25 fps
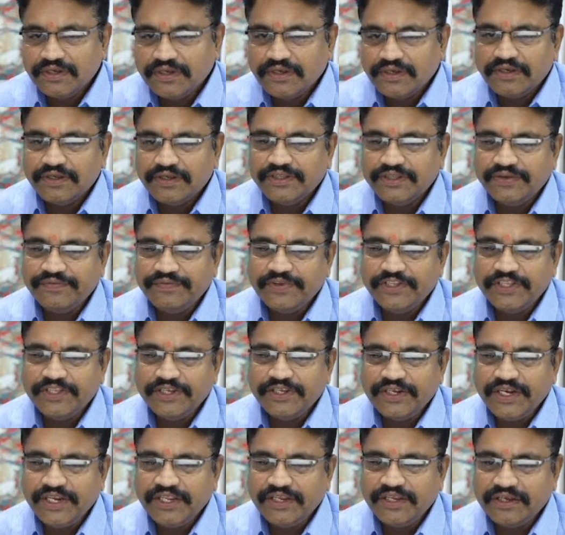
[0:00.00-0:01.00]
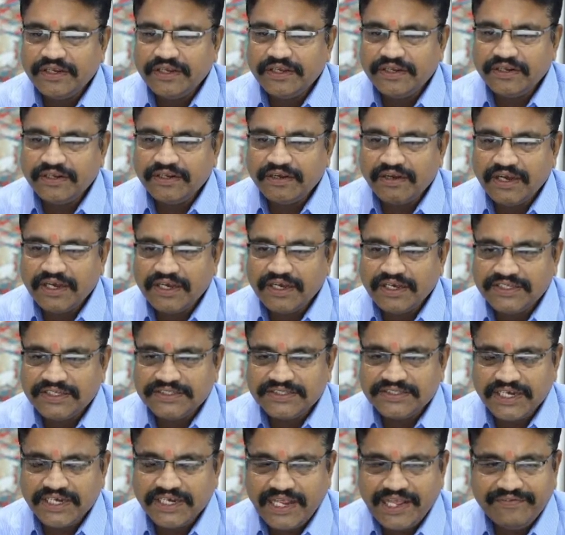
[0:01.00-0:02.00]
The weathering as
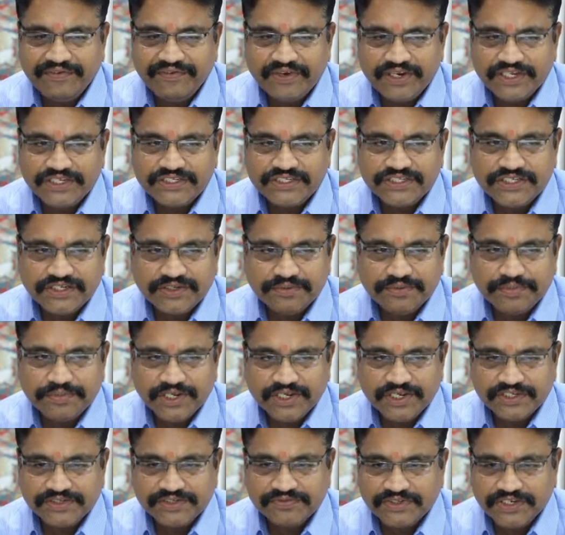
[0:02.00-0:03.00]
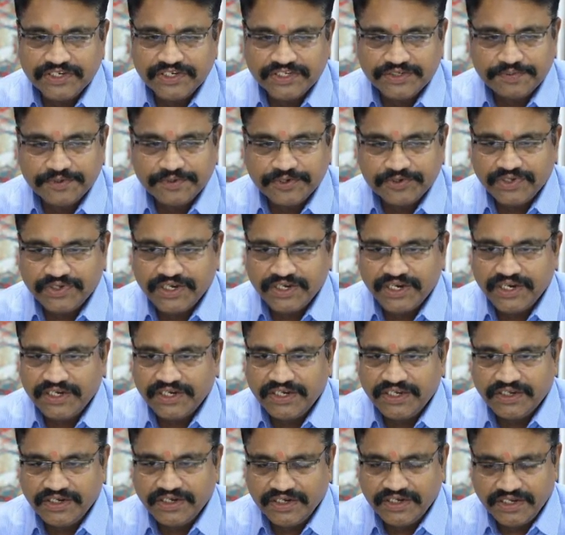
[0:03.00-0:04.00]
an average, because with respect to the
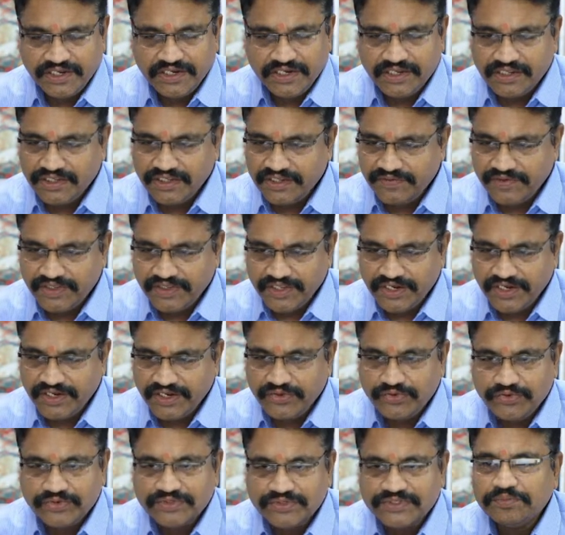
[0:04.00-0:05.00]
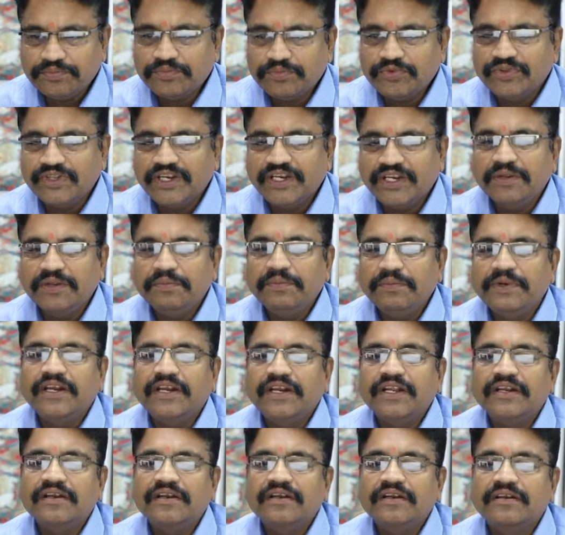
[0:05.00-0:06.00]
entire area, the weathering goes up to 30
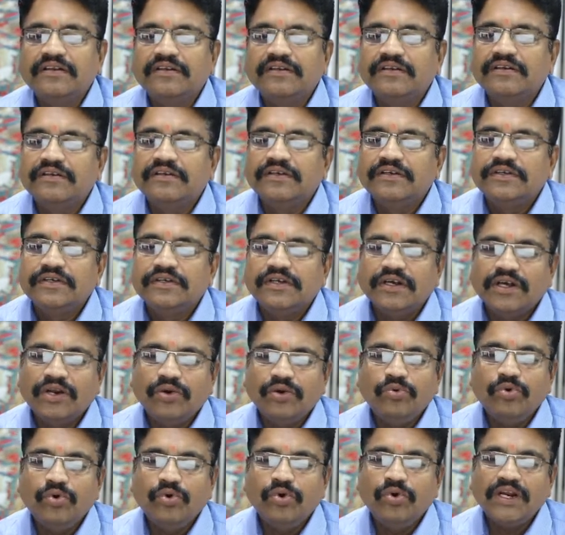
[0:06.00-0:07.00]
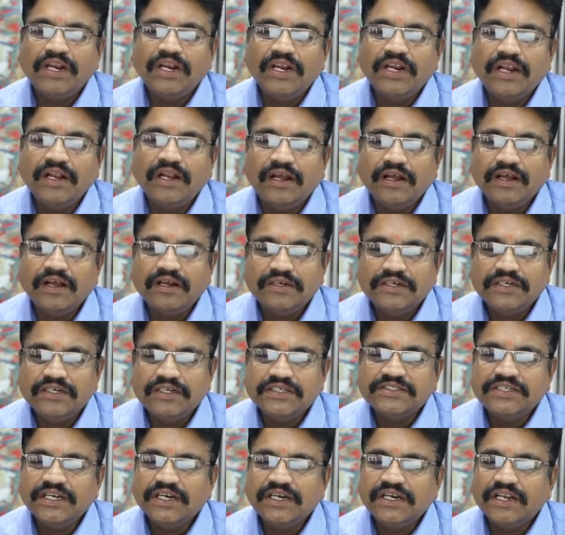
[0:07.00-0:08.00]
meter. Groundwater
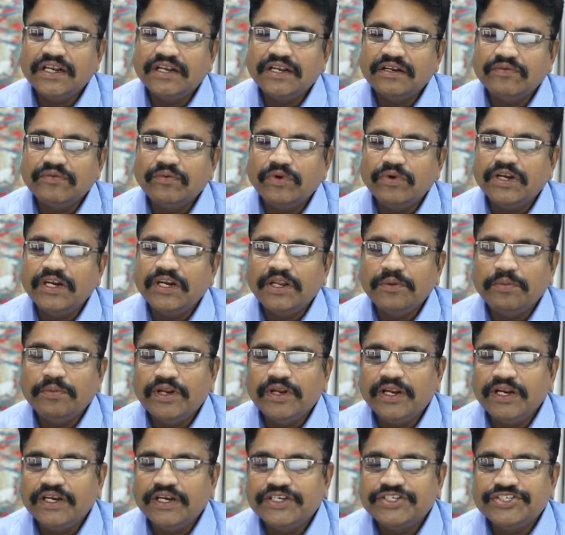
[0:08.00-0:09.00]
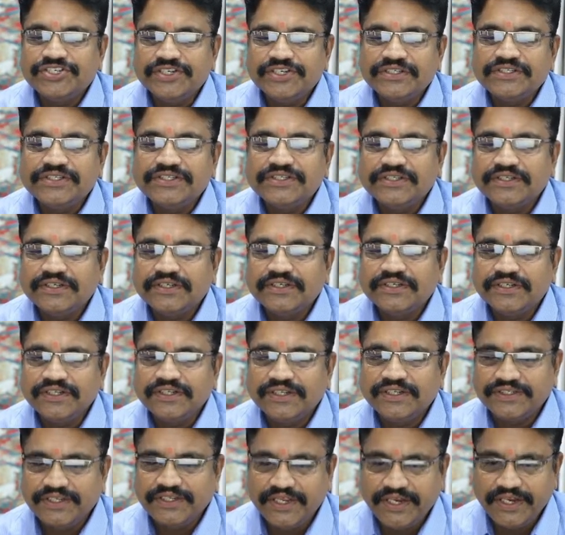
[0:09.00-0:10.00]
occurs under water table conditions in
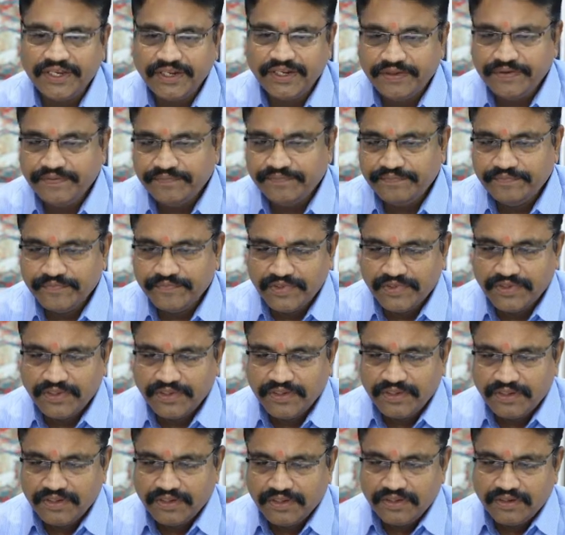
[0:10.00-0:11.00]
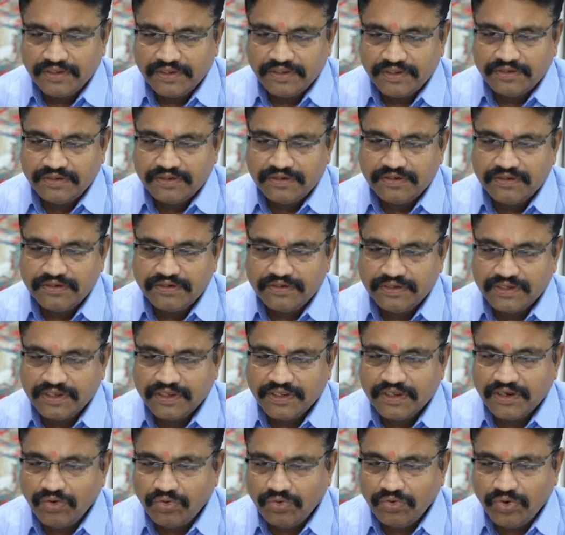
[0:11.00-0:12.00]
this area.
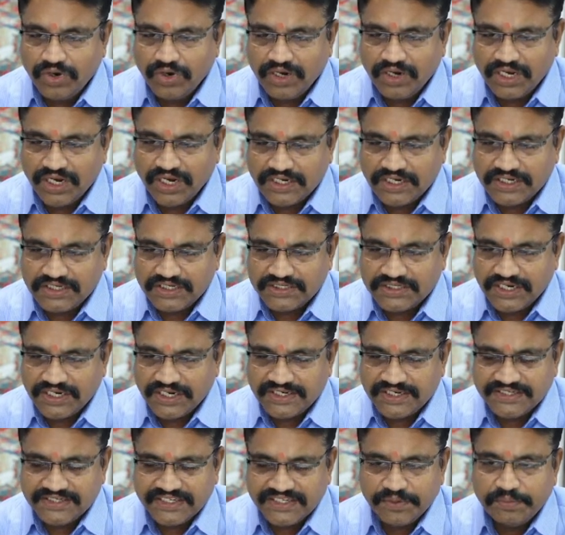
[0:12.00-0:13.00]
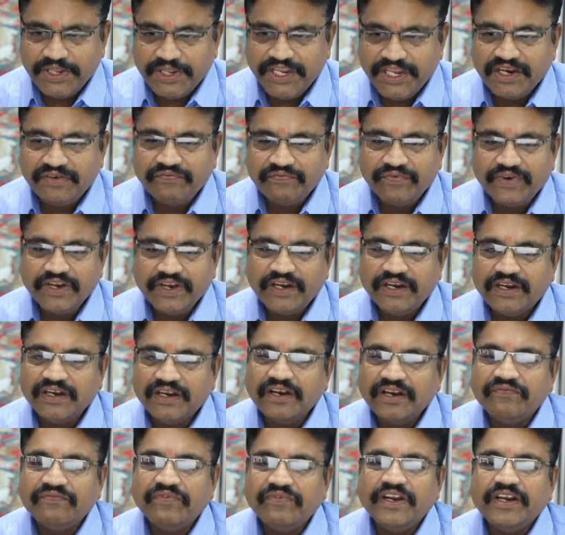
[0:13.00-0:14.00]
Groundwater occurs under semi-confined and
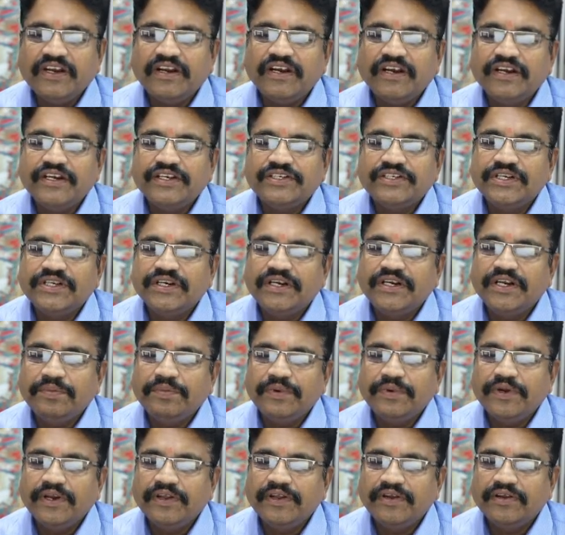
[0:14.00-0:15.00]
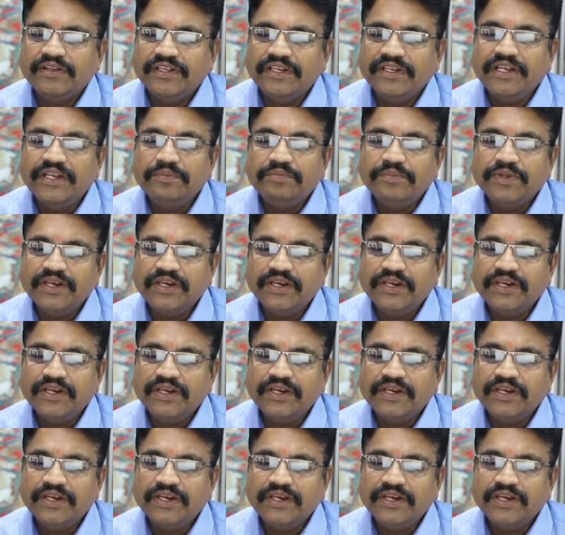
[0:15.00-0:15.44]
confined condition depending on the depth and